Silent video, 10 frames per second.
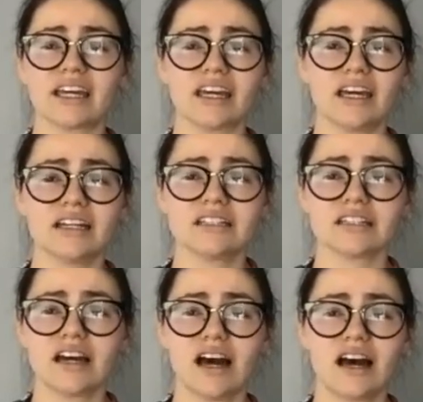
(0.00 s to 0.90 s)
can't
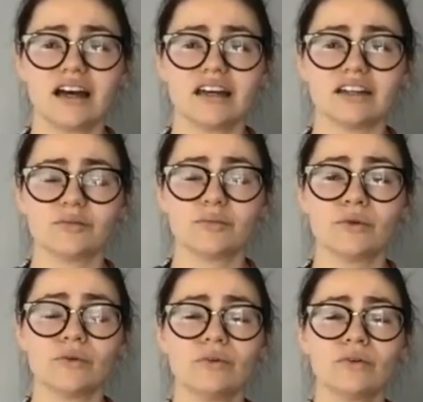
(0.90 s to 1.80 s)
I
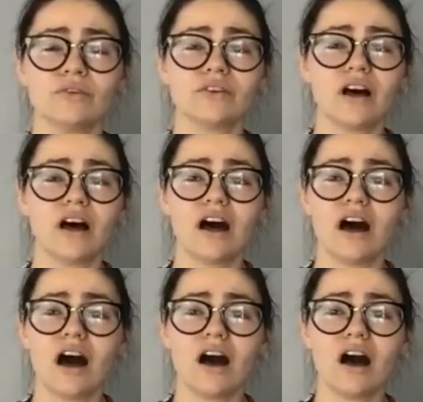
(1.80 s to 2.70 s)
move
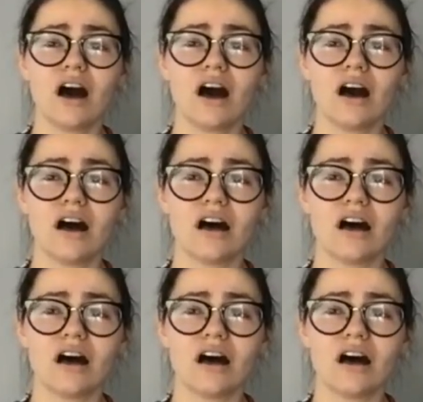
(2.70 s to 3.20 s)
on?